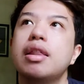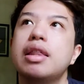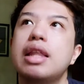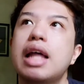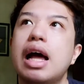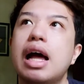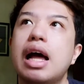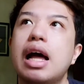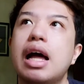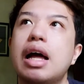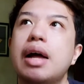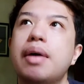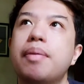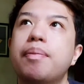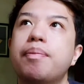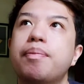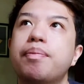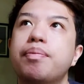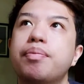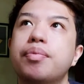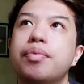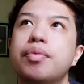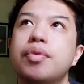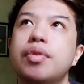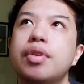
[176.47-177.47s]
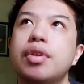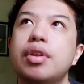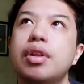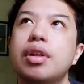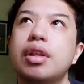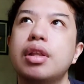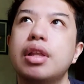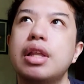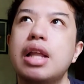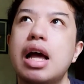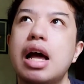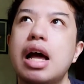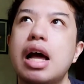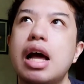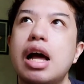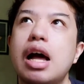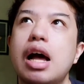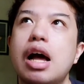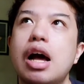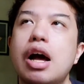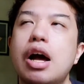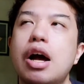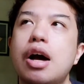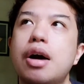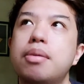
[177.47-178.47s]
the the
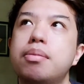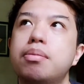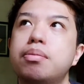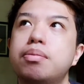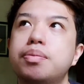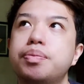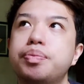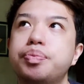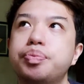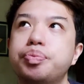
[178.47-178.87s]
um,